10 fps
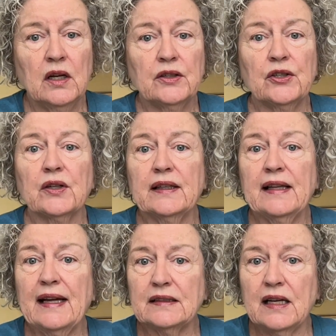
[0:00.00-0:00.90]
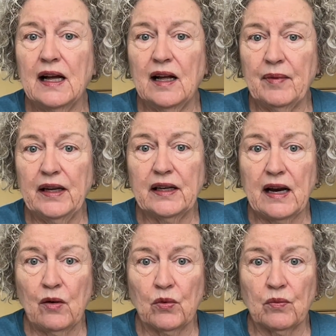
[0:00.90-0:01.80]
during that time, he and
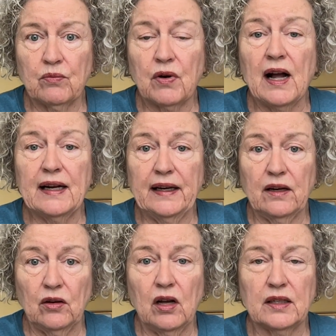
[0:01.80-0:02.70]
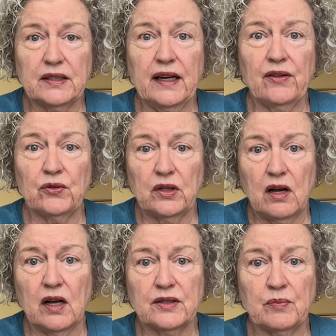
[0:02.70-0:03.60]
I were riding a lot together to the
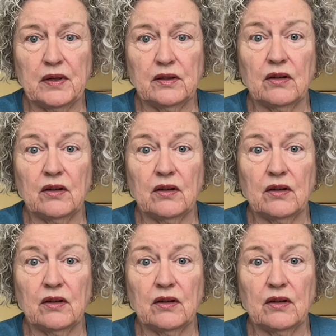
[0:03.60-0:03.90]
hospital.